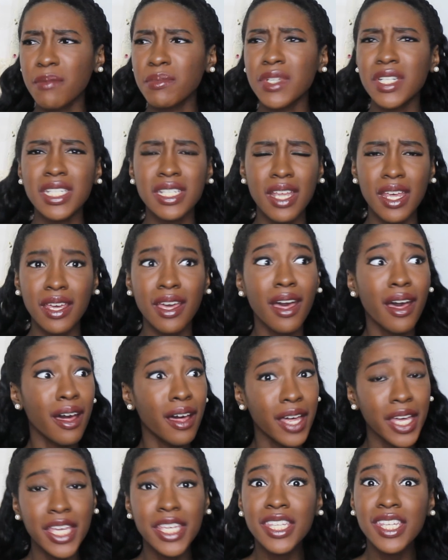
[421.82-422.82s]
I'm just like,
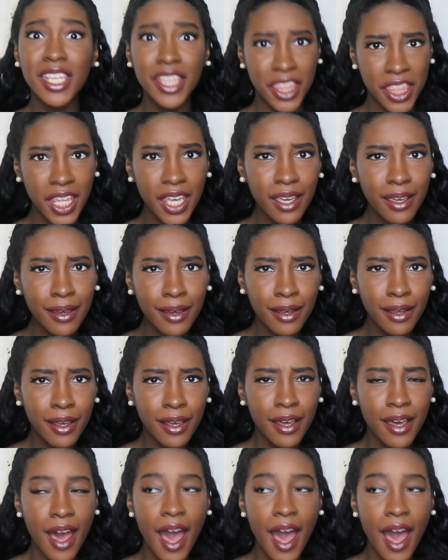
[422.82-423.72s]
uh, you think?